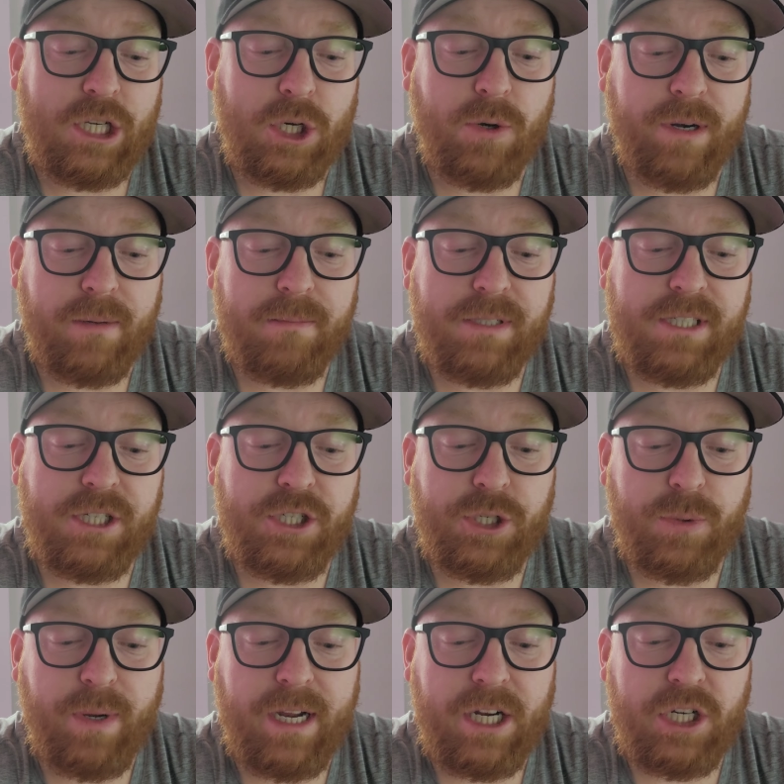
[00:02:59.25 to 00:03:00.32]
grim
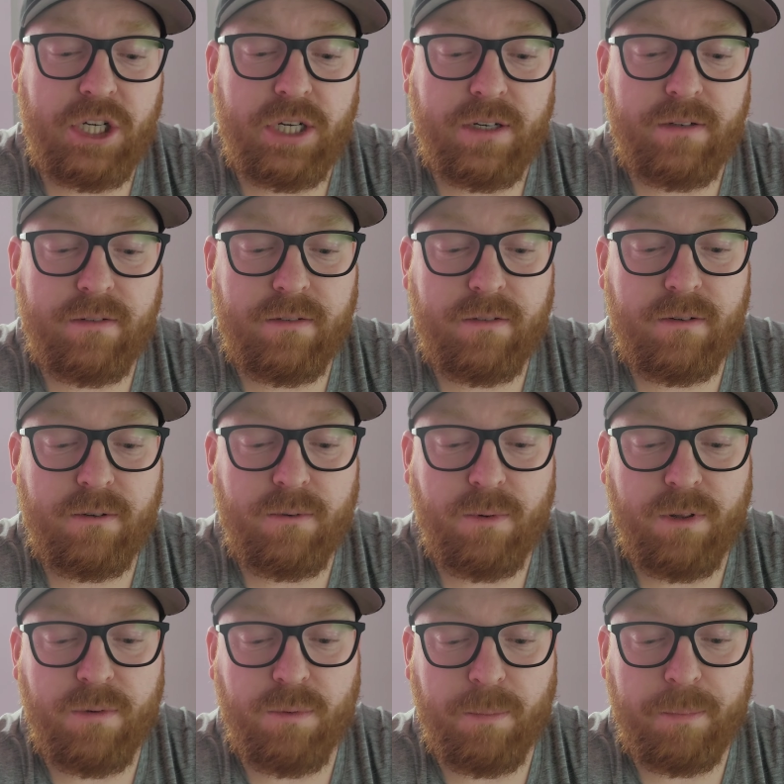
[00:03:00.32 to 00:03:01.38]
situation
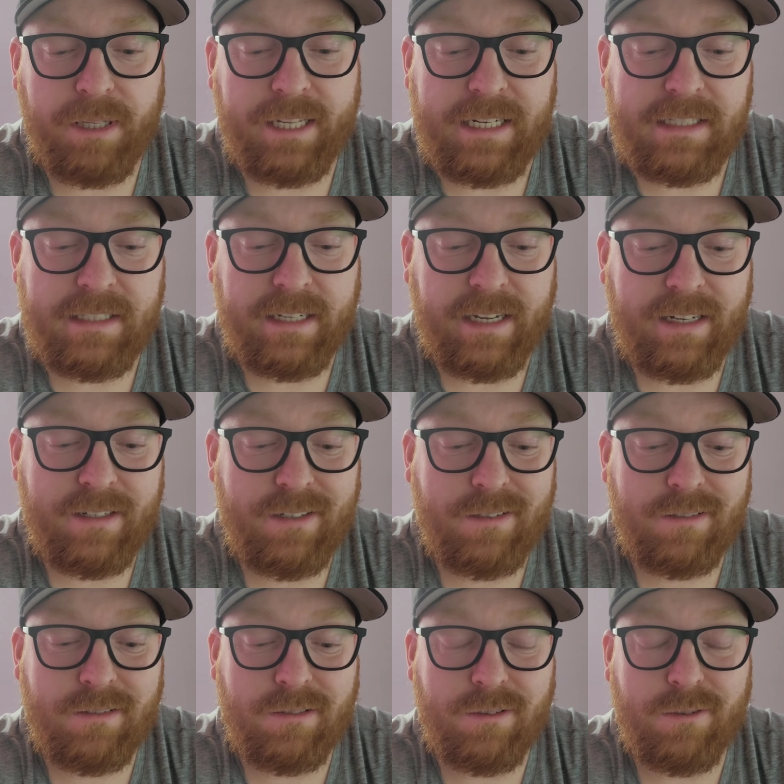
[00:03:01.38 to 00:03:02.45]
with replacing it,
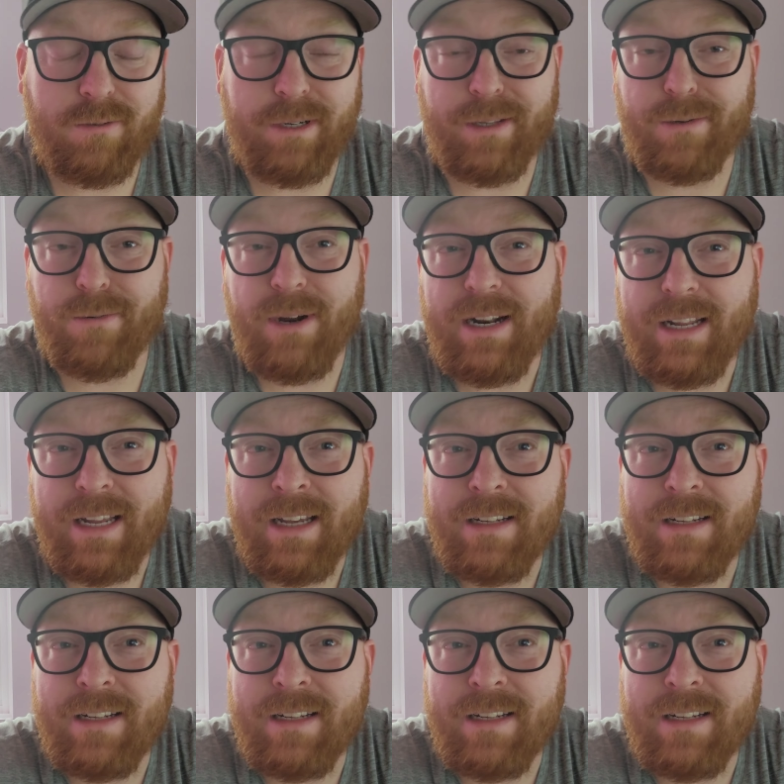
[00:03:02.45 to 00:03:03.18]
rethreading